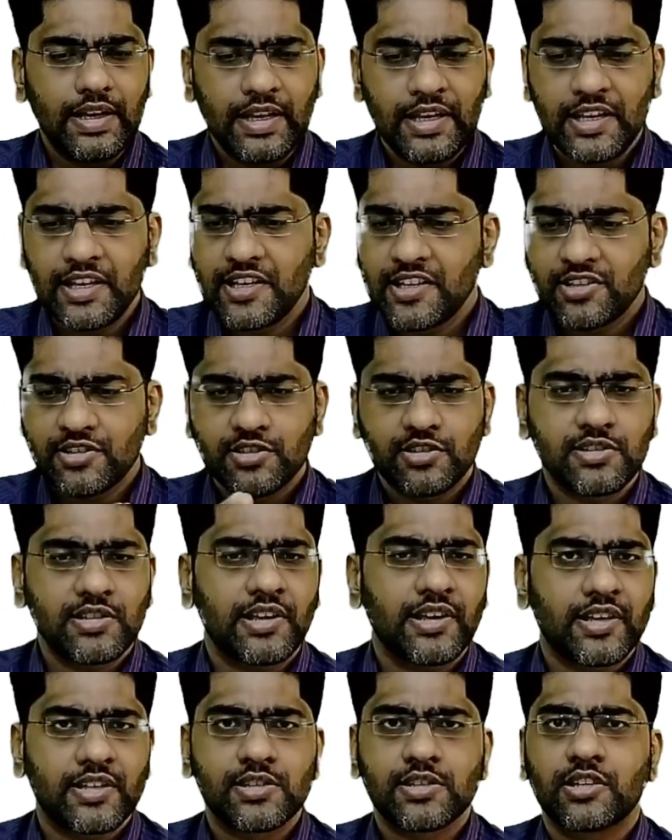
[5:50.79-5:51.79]
age,
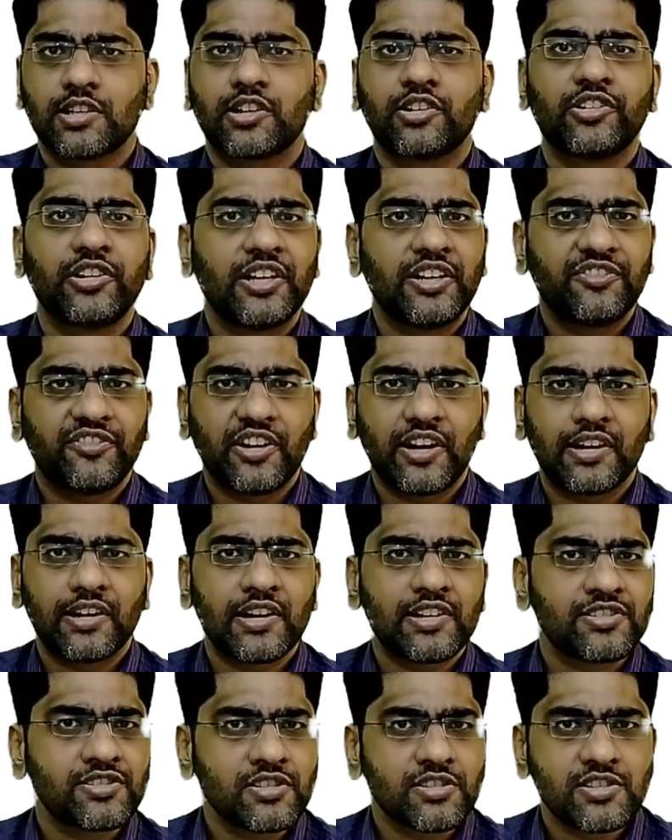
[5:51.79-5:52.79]
sex, creed,
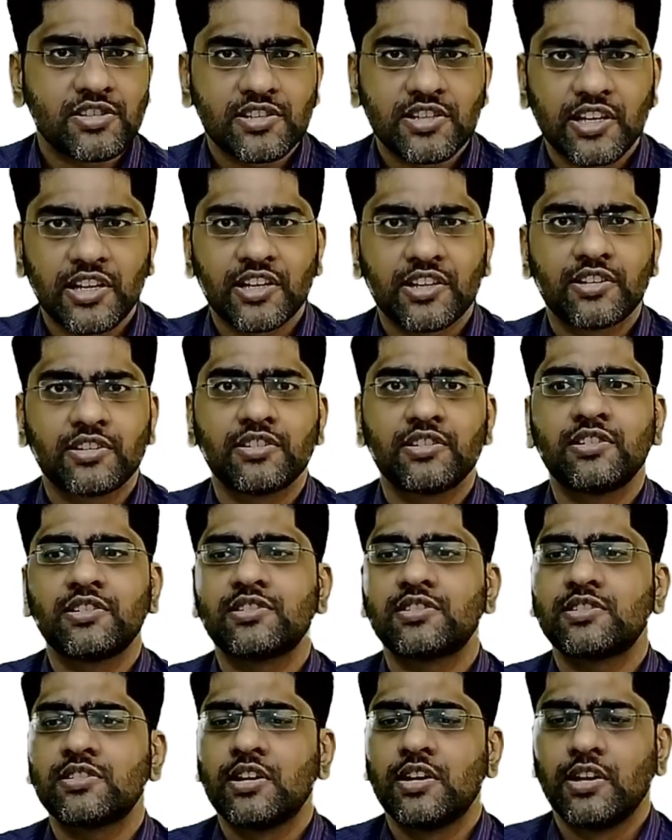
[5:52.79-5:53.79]
financial
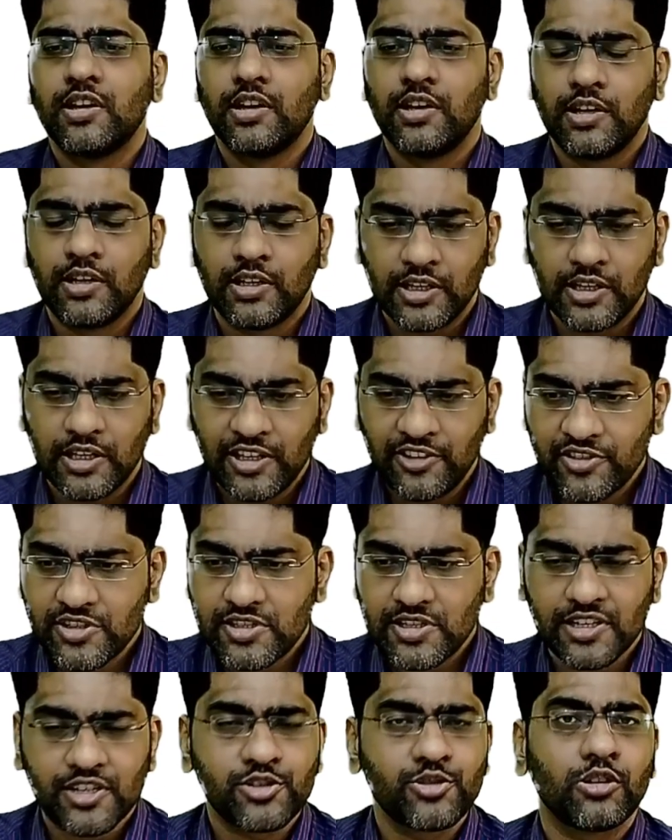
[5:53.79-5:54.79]
status,
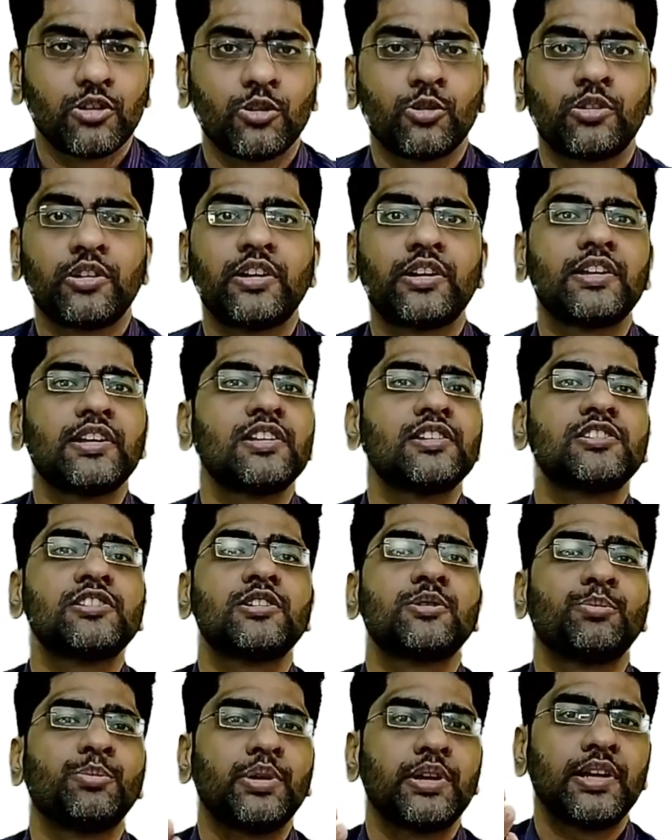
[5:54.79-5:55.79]
even sexual
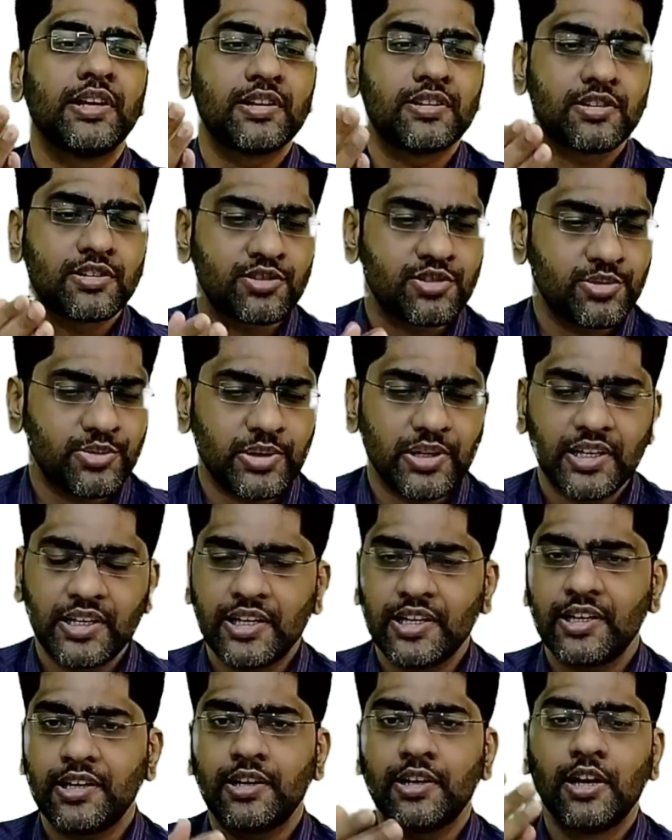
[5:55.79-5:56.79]
orientation, be it
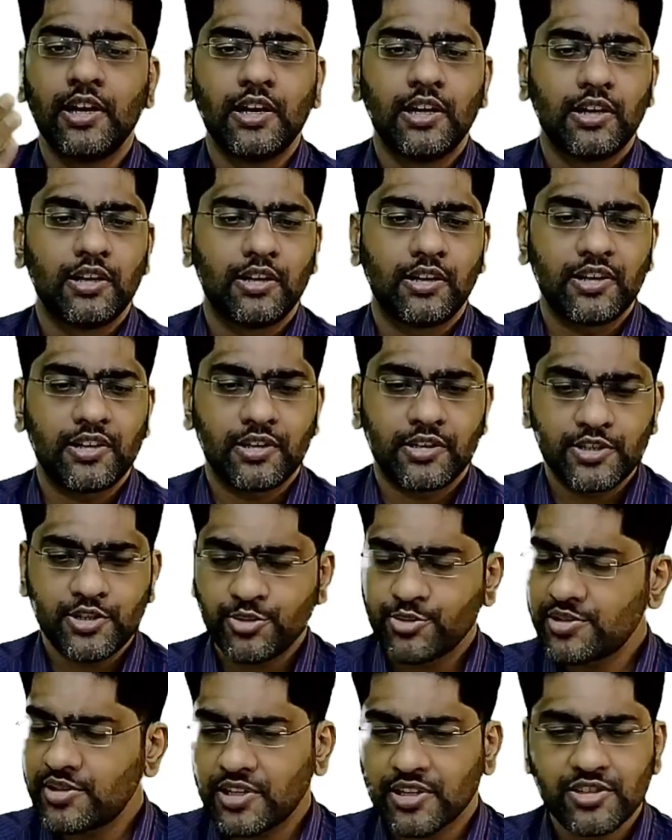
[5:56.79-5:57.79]
straight,
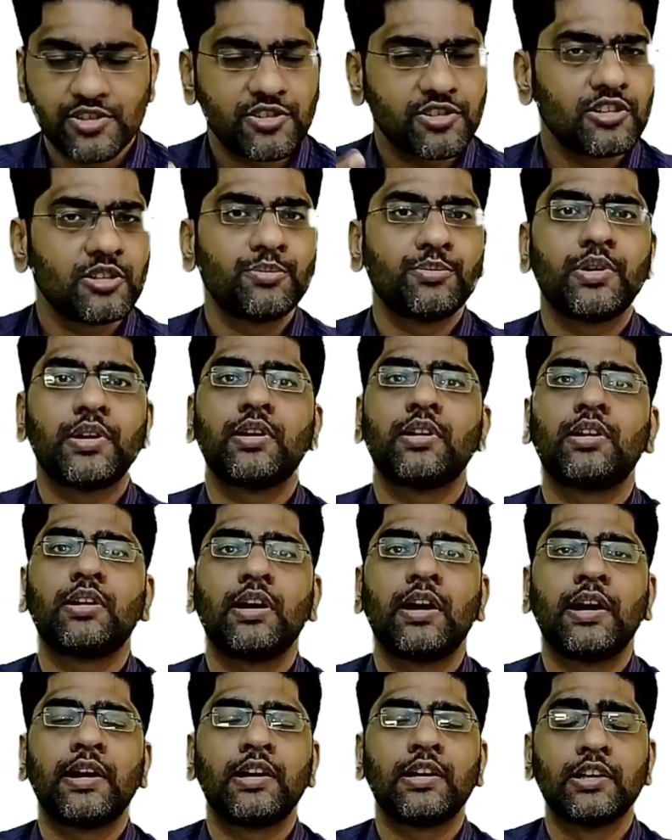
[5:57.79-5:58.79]
heterosexual
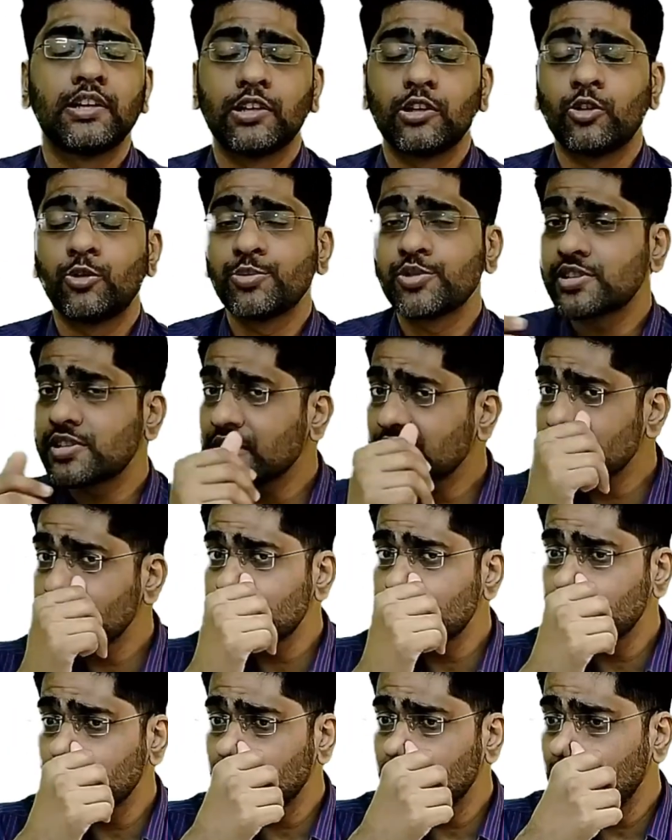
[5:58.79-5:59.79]
and
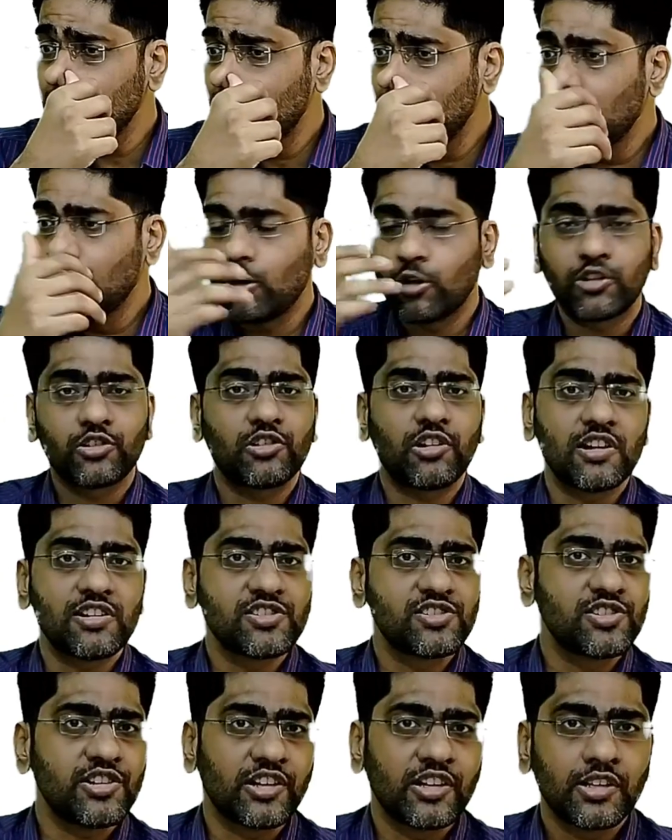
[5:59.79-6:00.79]
homosexual or
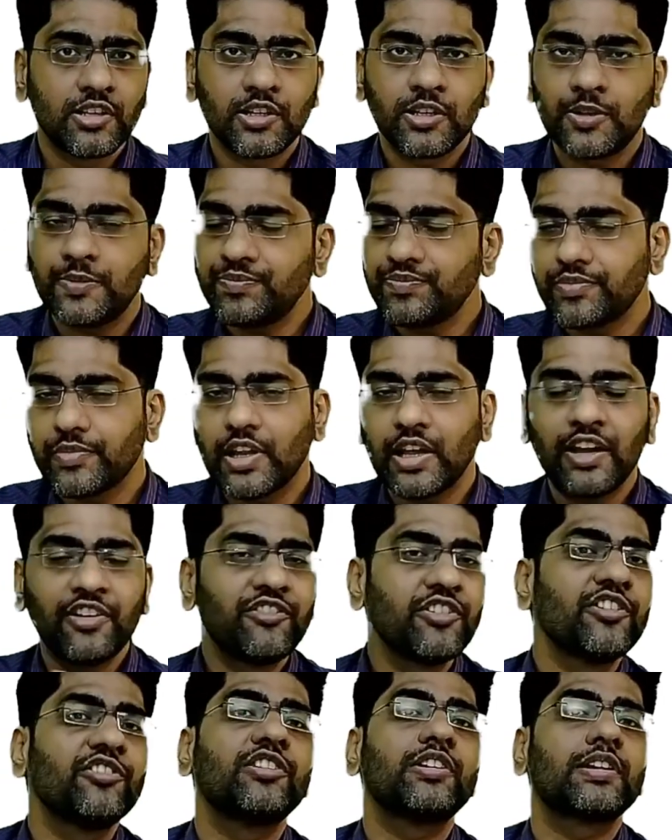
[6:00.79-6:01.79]
transgender.
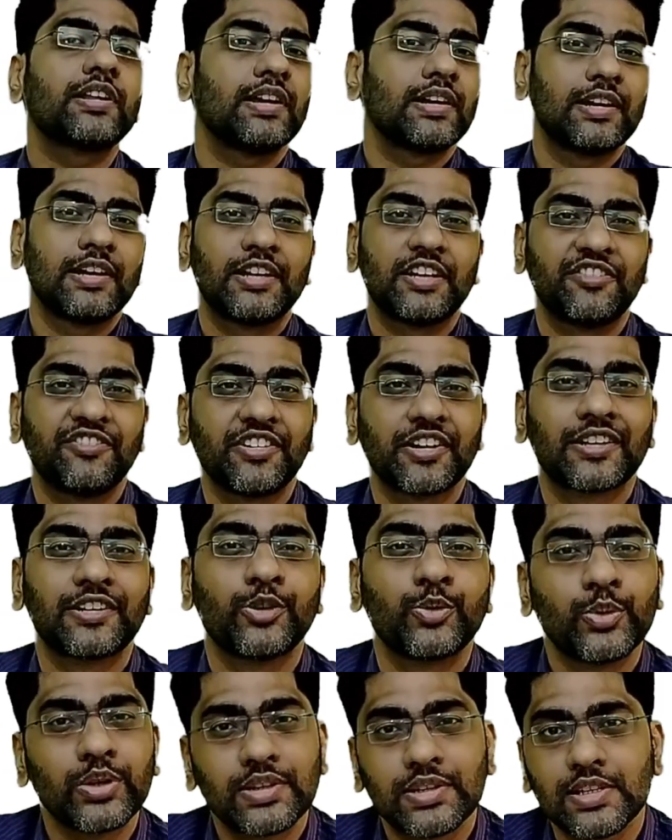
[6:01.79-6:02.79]
Everyone can get
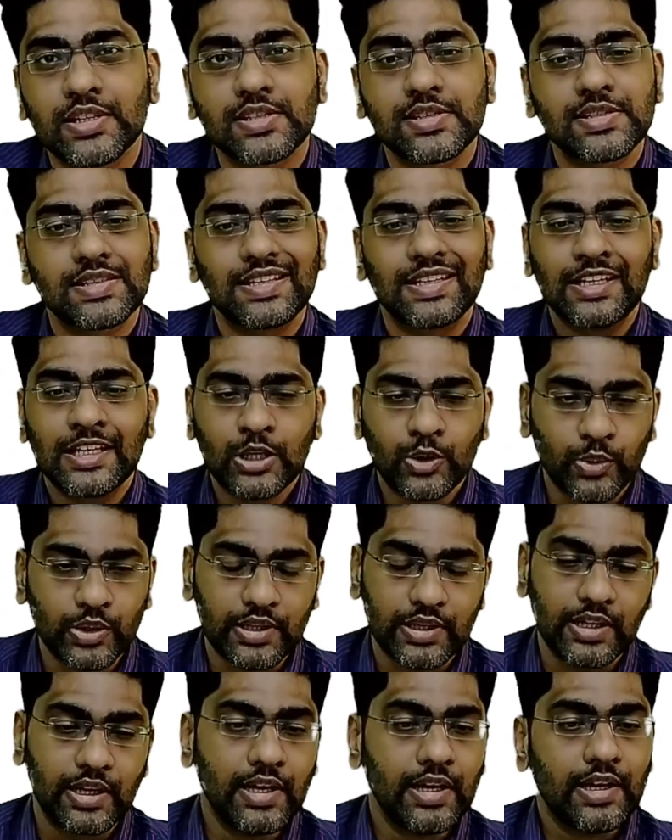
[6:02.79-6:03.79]
affected with this
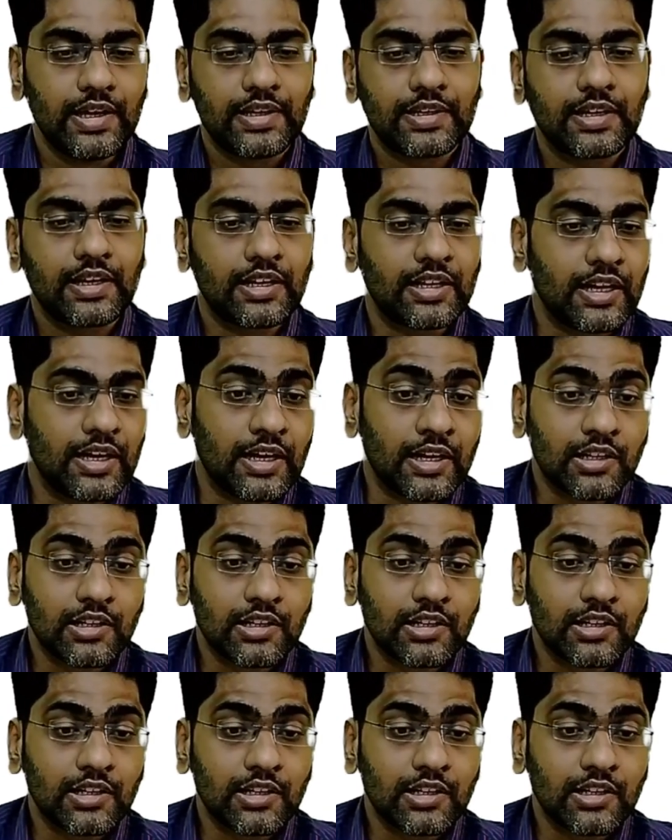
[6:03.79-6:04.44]
equally. It can